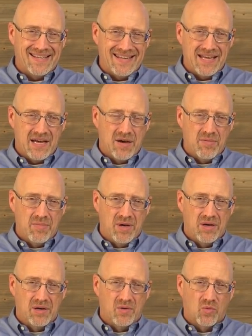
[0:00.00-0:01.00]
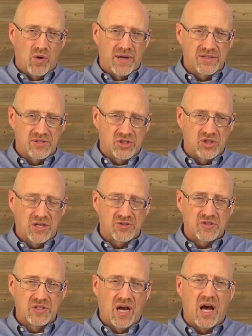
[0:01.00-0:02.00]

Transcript: Him what is just.